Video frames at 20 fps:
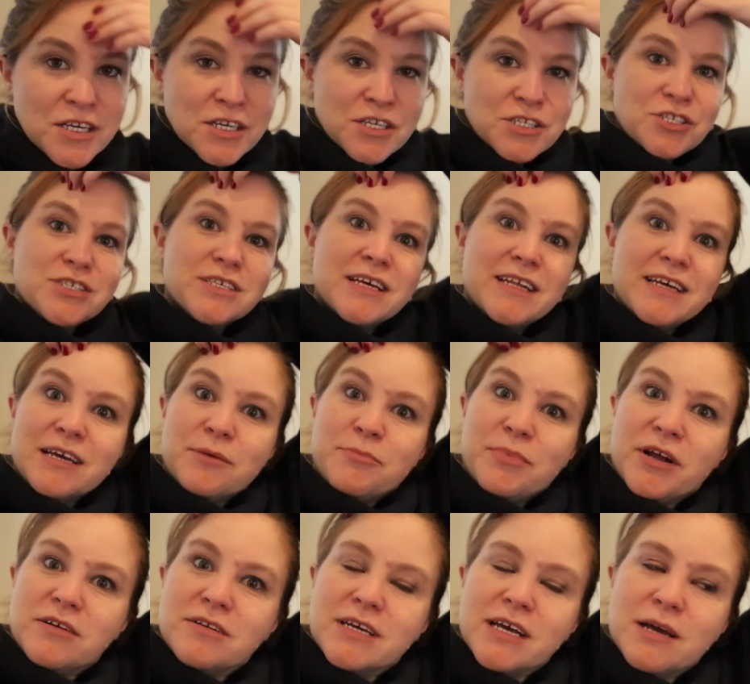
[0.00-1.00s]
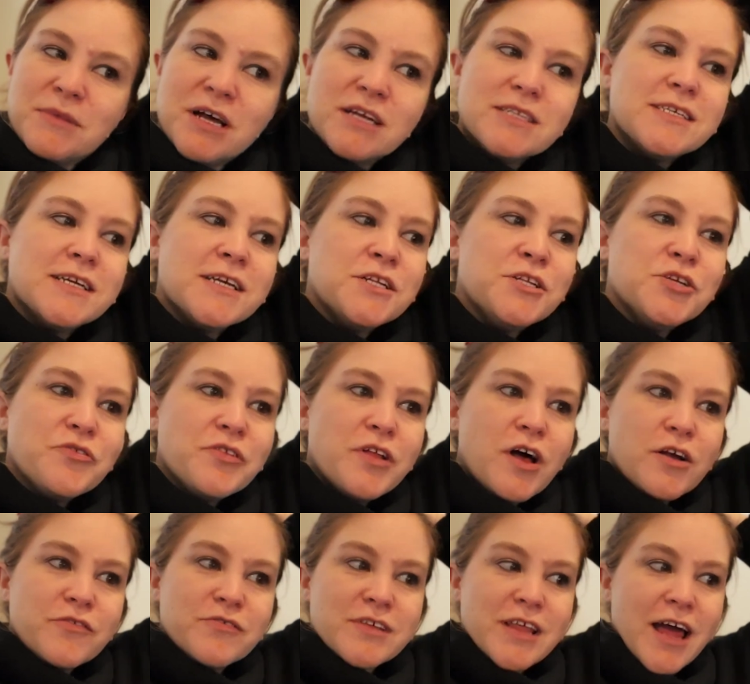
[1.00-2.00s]
Just kidding, apparently I'm not taking you
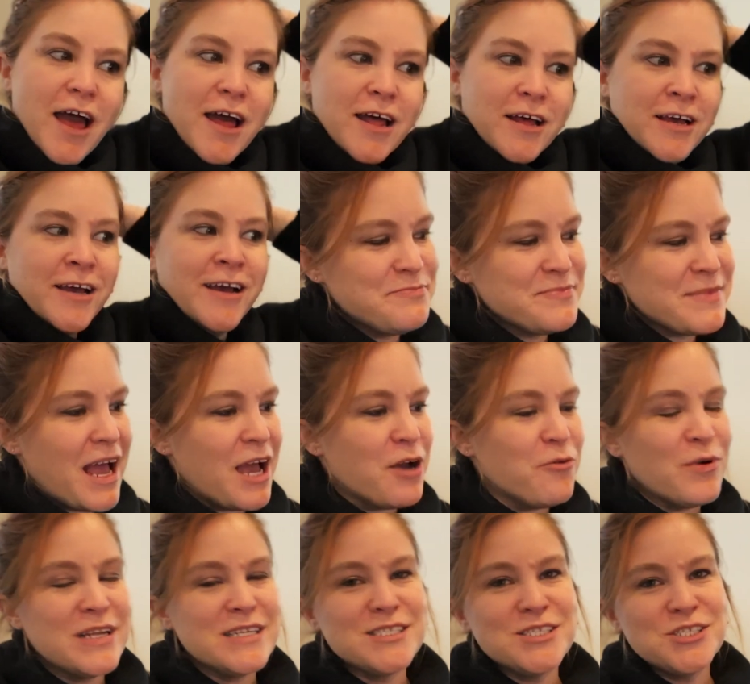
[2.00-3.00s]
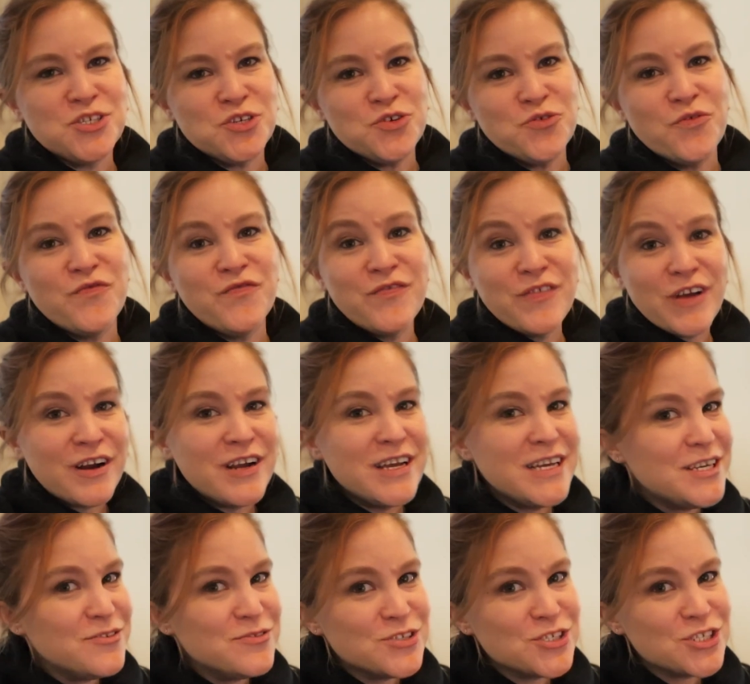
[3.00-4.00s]
along for that. I went to very
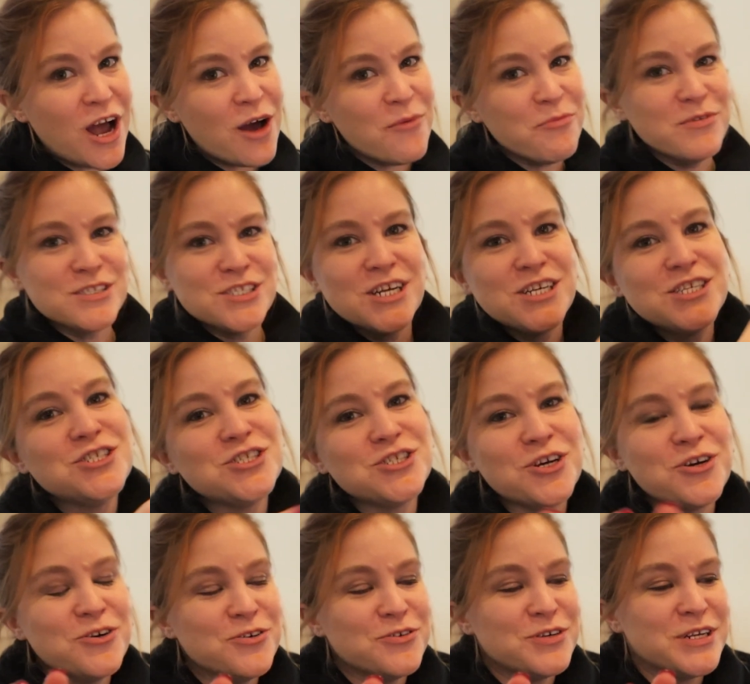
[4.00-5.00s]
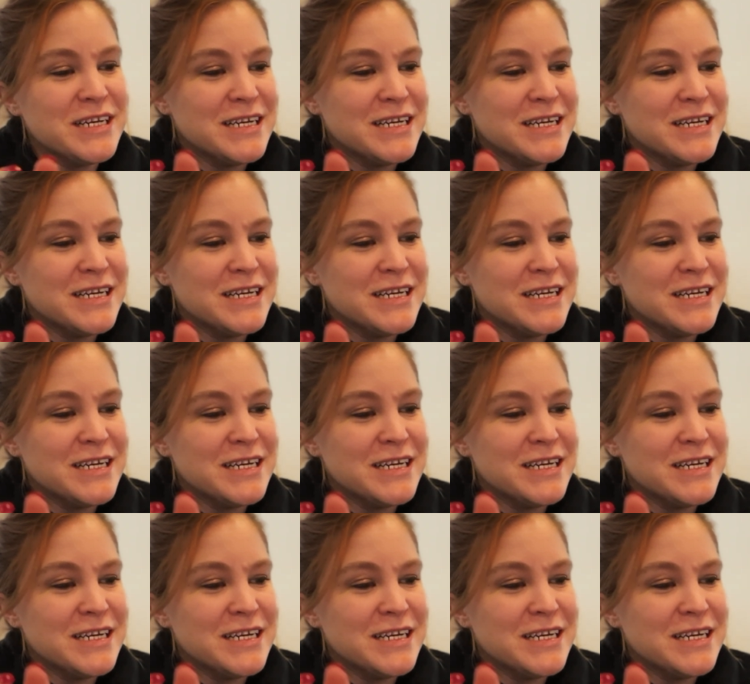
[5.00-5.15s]
cute shop, which I showed